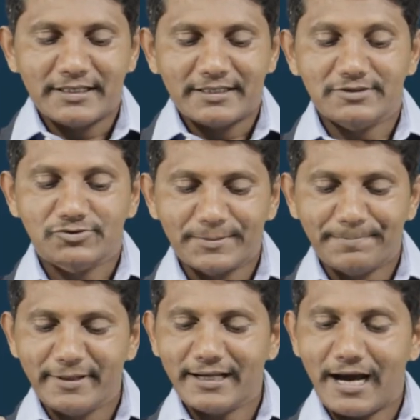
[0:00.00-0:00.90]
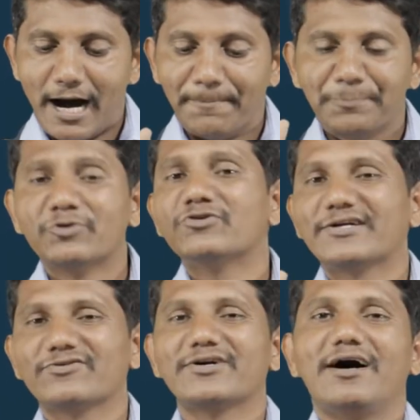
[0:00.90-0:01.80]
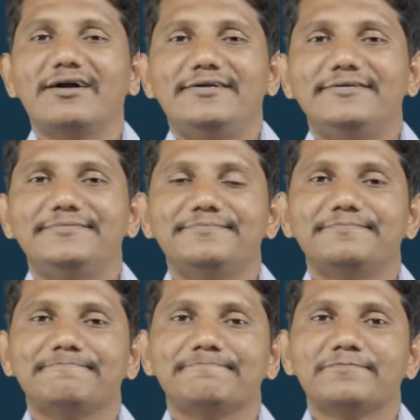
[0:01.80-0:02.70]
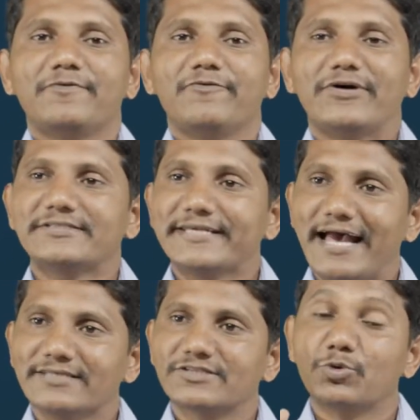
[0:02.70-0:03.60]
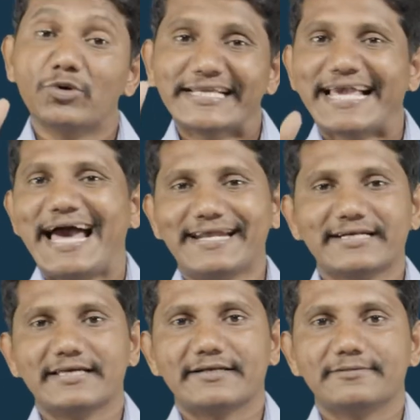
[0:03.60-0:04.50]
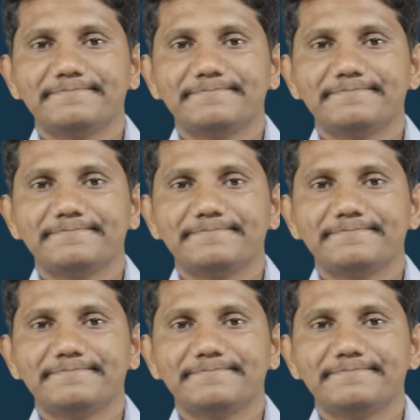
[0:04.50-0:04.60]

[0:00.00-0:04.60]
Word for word: He should be approved unto God. First, he has good character.